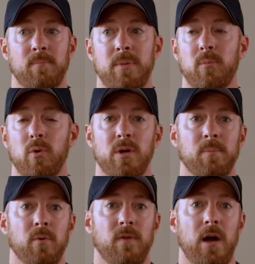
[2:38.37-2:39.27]
people who can
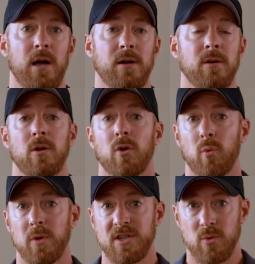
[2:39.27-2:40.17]
provide
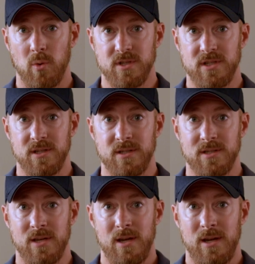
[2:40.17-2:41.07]

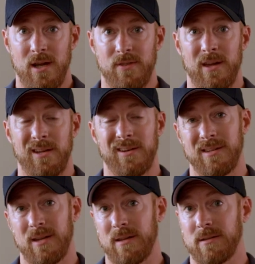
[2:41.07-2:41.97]
resources, and then,
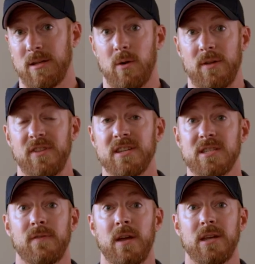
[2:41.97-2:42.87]
you know, at this
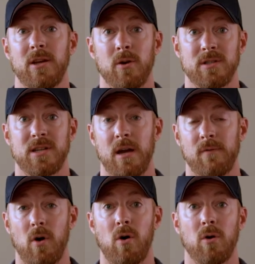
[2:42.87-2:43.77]
event here, it's kind of
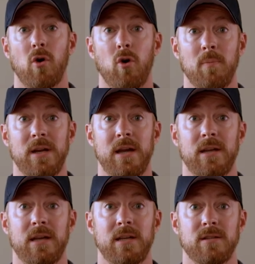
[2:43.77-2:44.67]
all
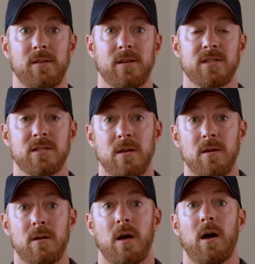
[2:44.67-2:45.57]
culminating into this
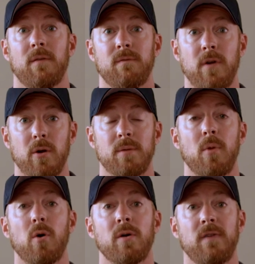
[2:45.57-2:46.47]
very
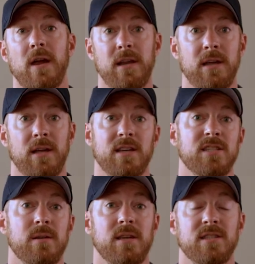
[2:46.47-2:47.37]
motivating,
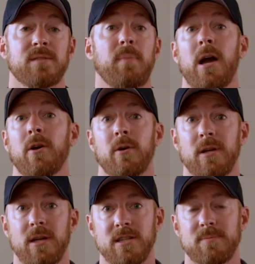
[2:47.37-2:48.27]

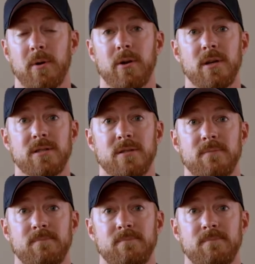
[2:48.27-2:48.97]
inspiring experience.